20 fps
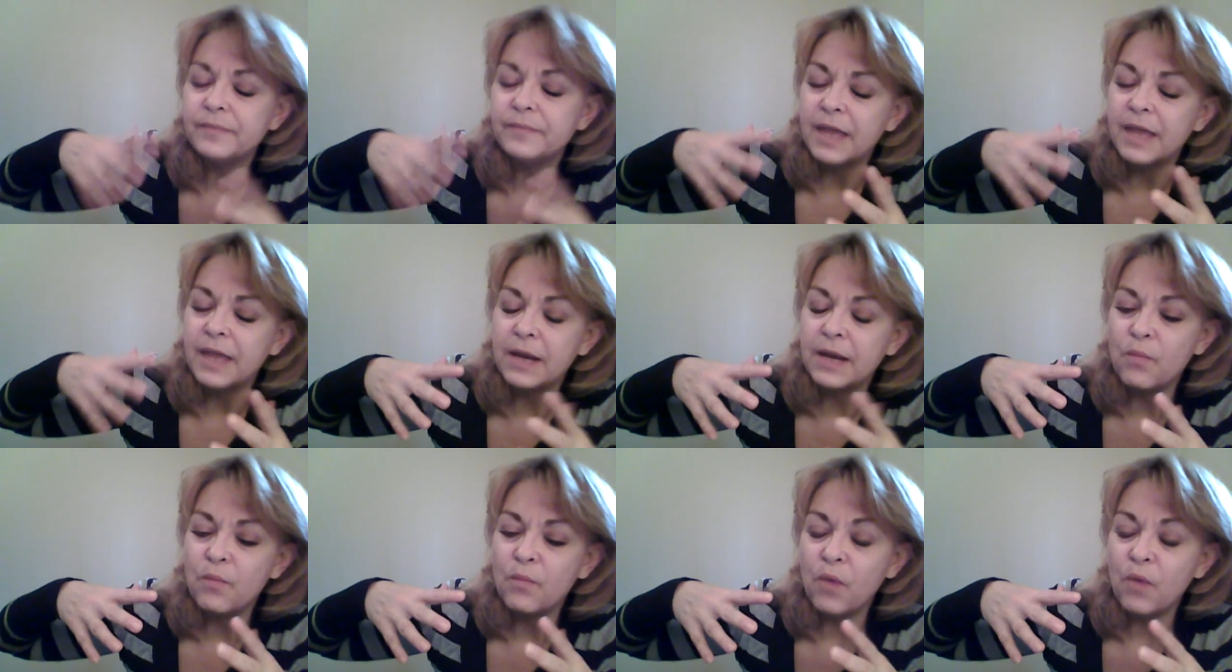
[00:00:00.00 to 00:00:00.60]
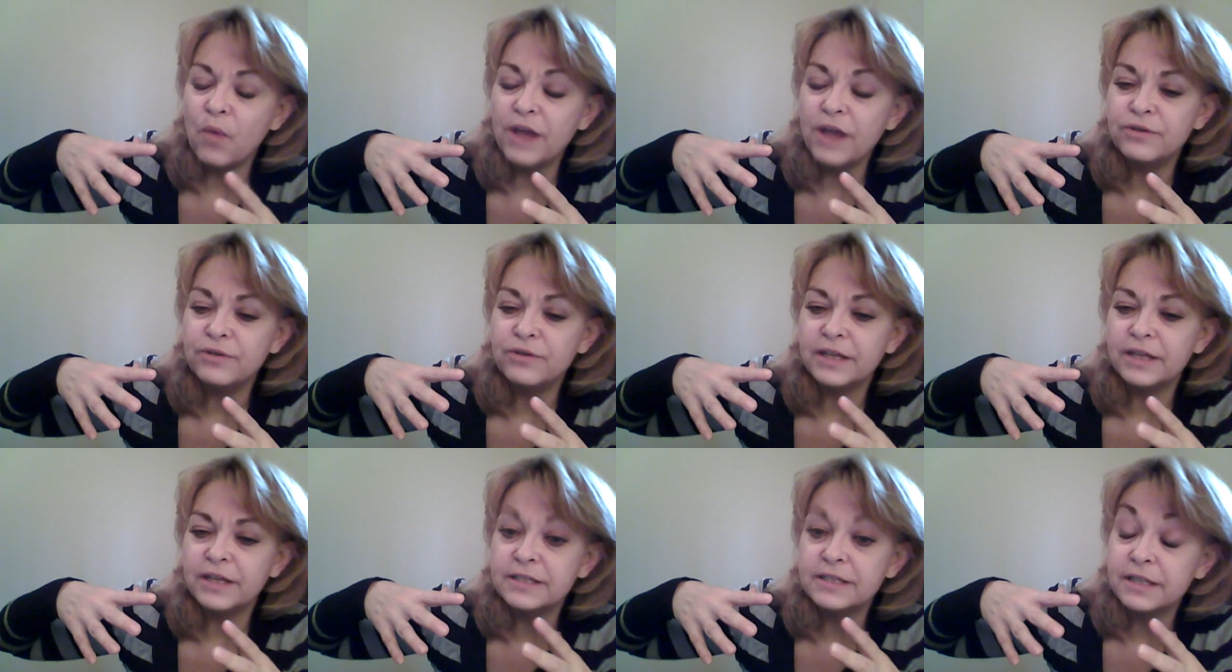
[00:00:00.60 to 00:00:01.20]
and why you
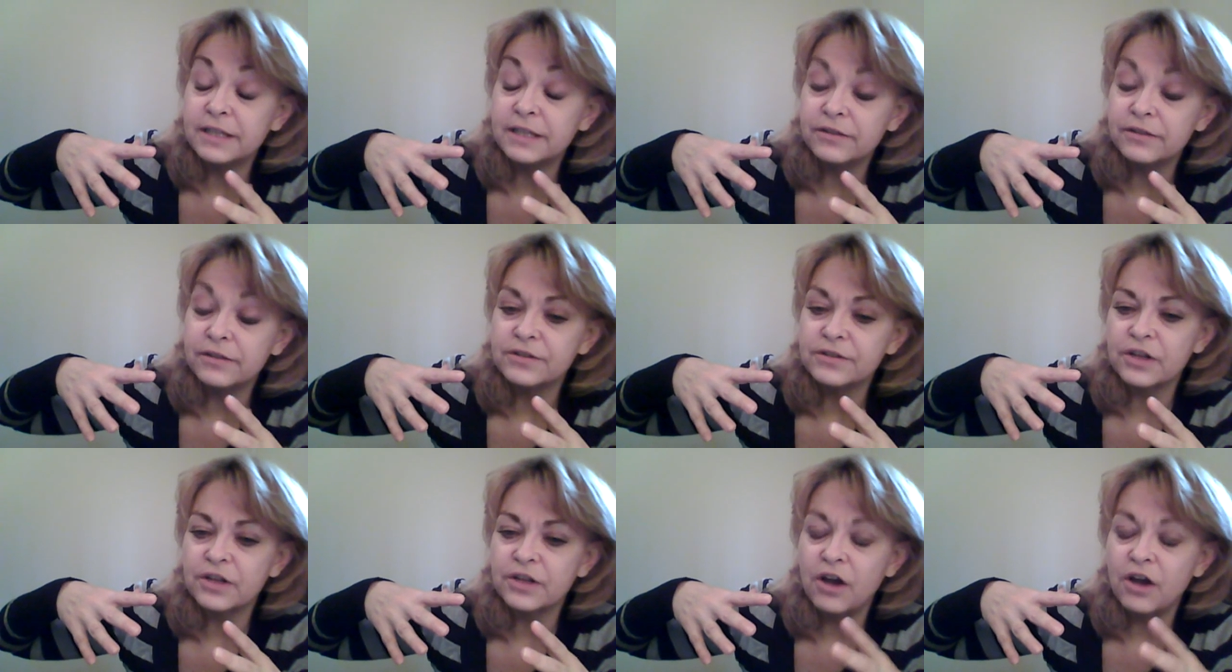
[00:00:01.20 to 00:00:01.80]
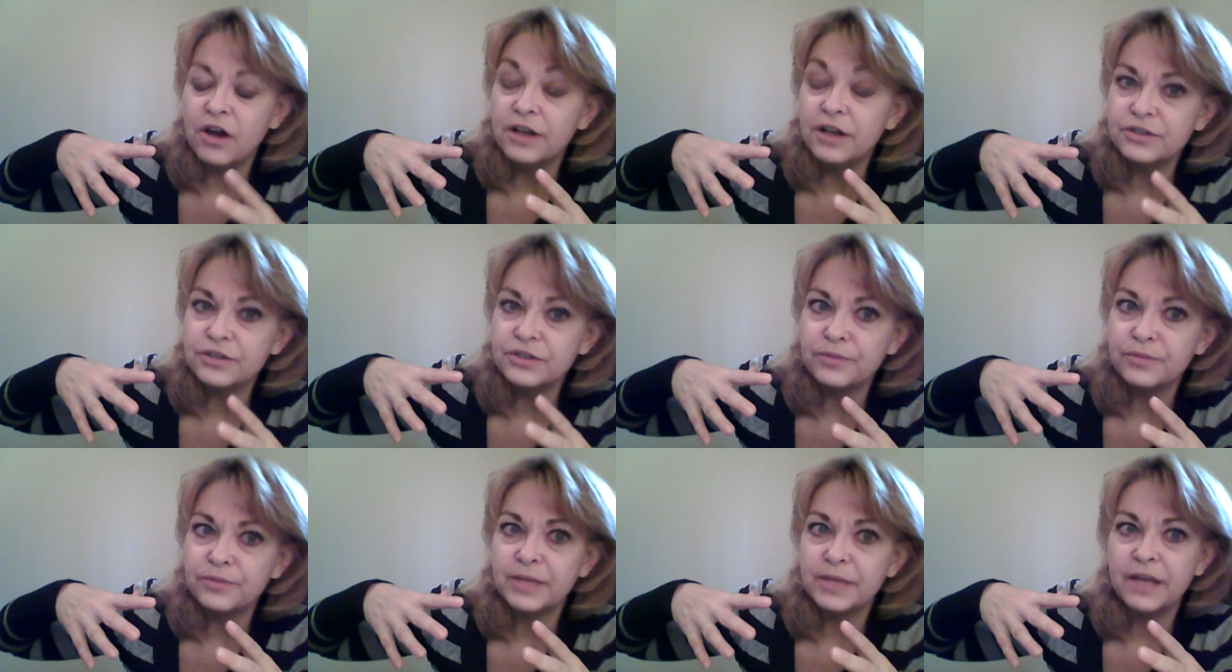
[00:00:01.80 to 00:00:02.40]
get sick there's a cause
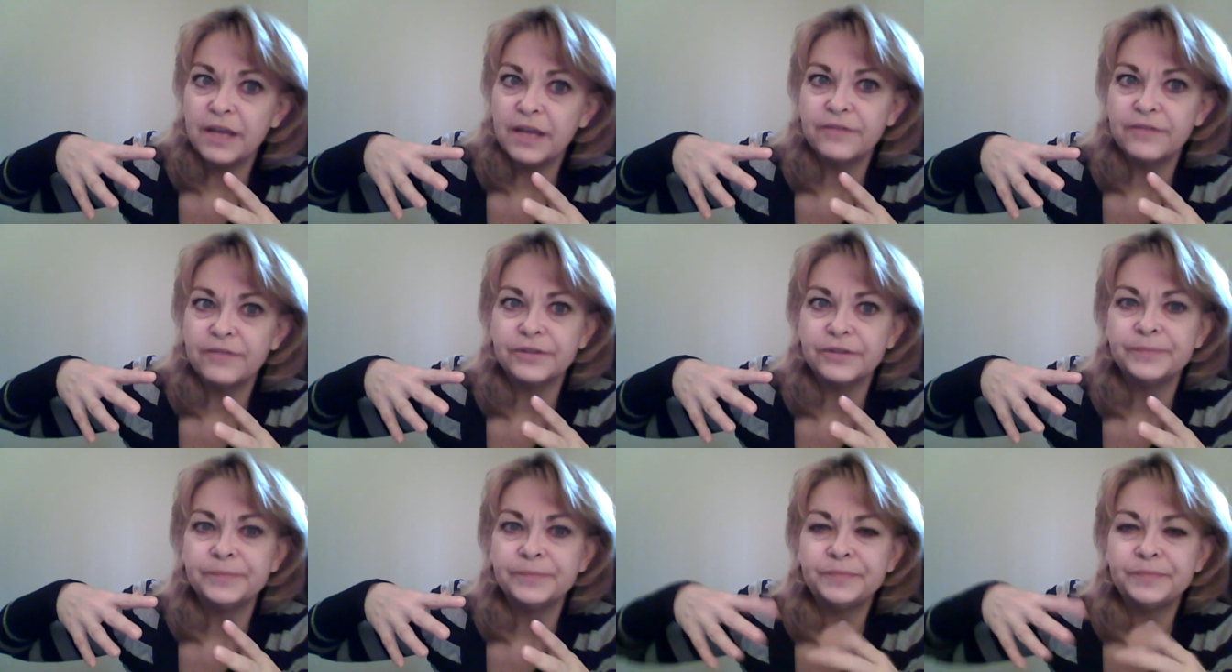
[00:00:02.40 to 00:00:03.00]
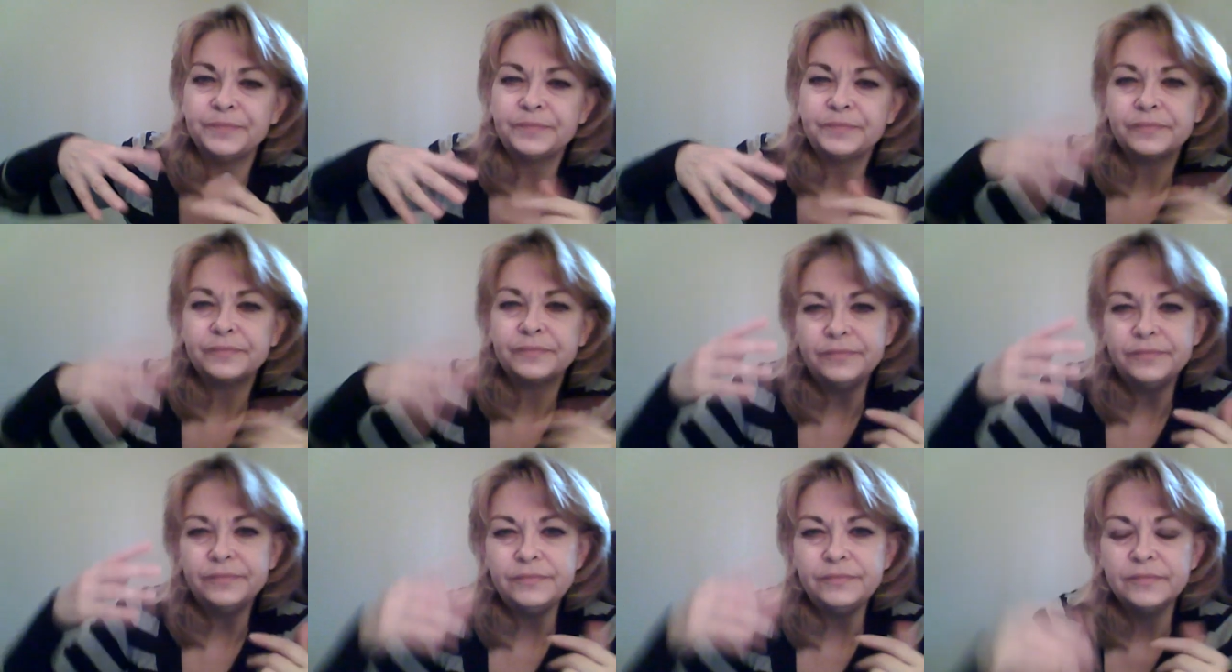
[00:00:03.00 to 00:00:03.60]
your behavior
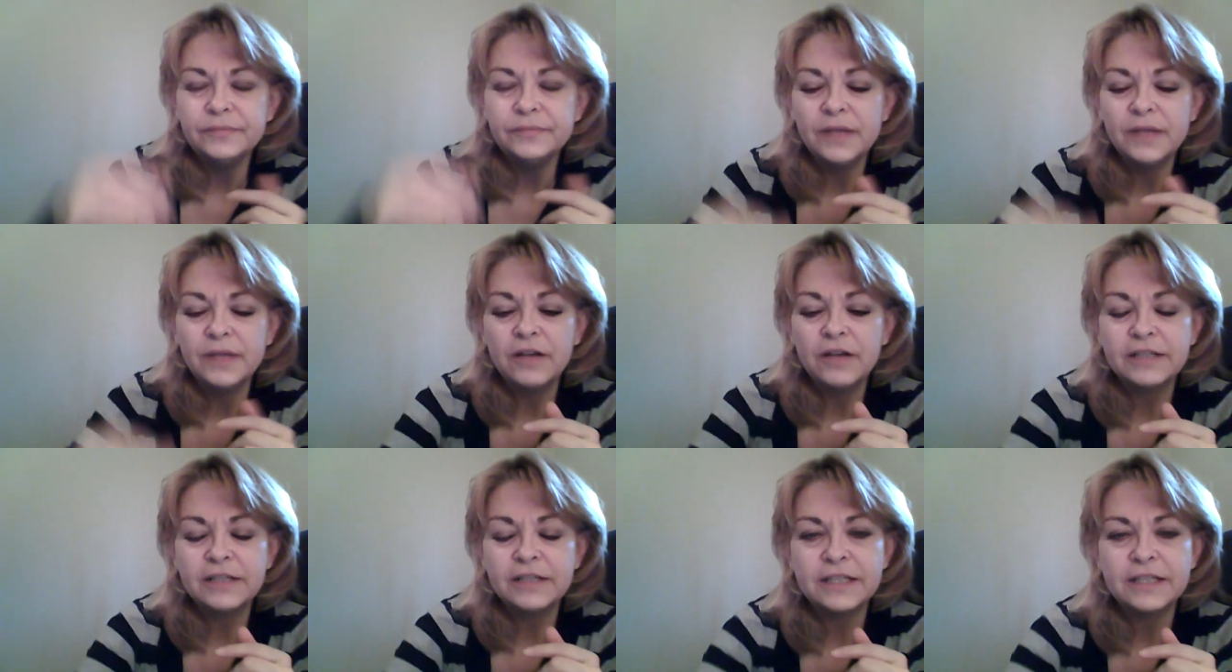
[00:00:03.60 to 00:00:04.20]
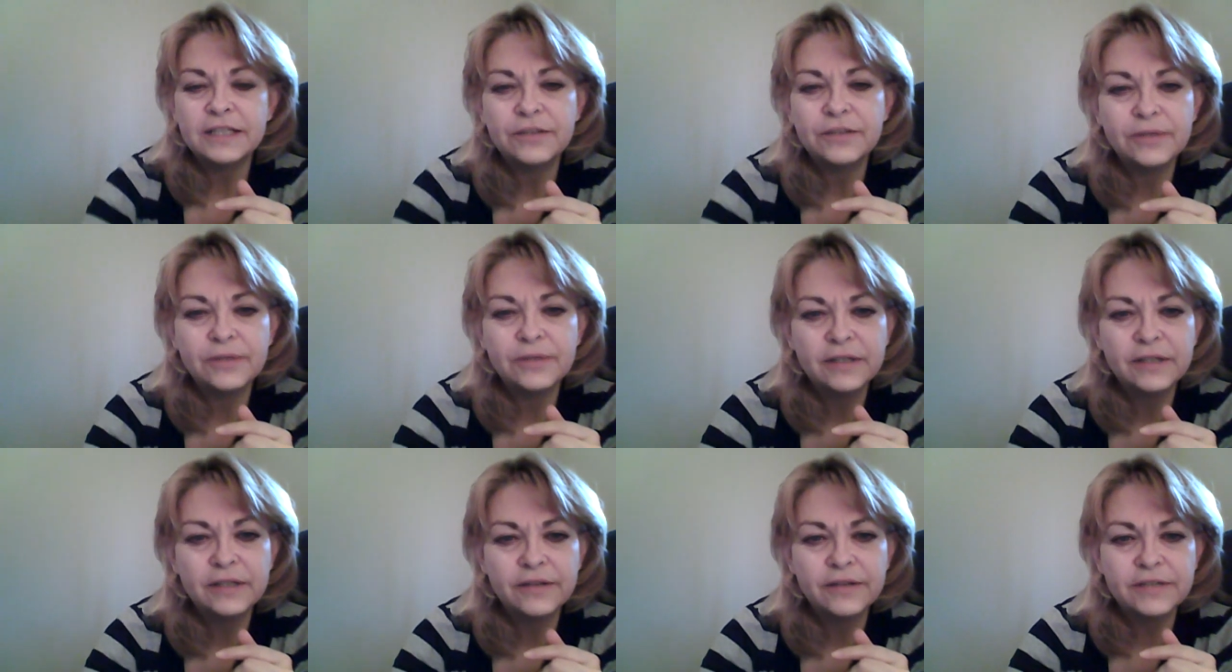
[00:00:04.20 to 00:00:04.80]
i'll continue on
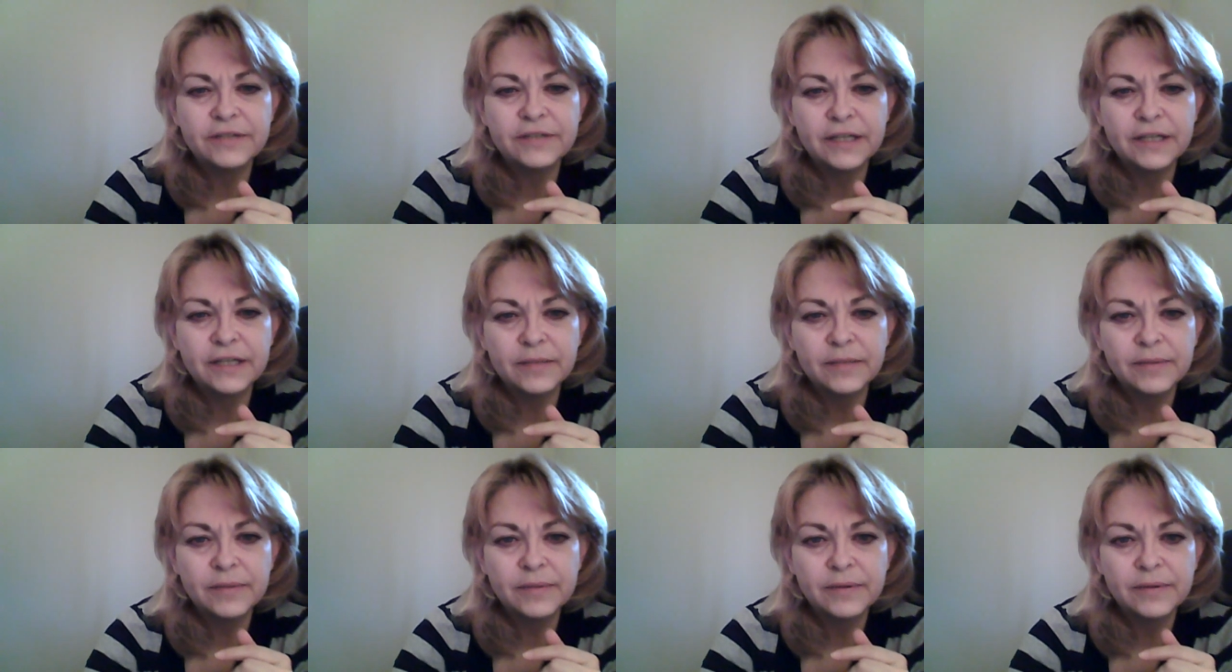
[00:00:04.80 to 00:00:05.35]
another tape